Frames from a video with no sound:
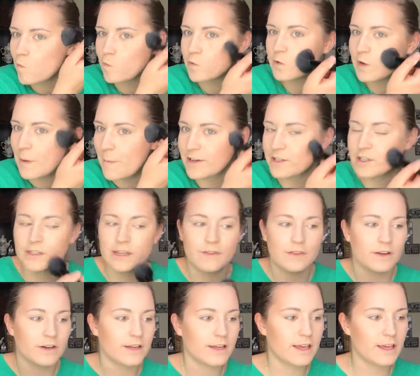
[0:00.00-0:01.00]
Just want to make sure that
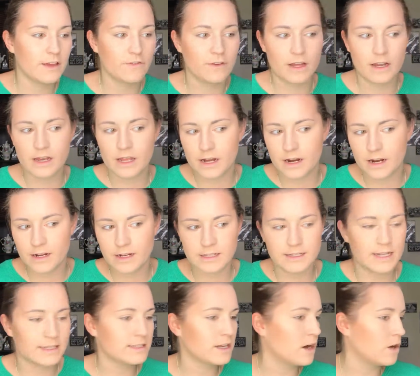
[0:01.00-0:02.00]
they're even here because
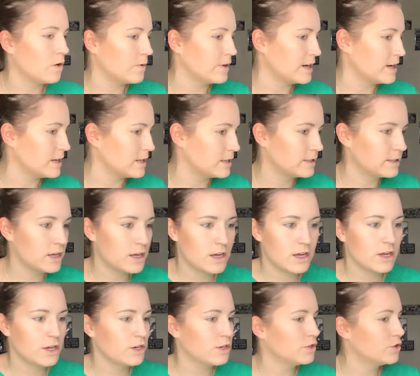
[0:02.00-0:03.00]
that's always
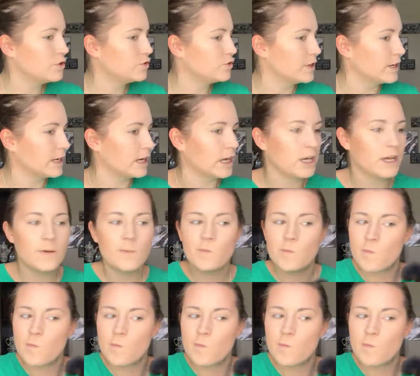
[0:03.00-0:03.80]
tricky.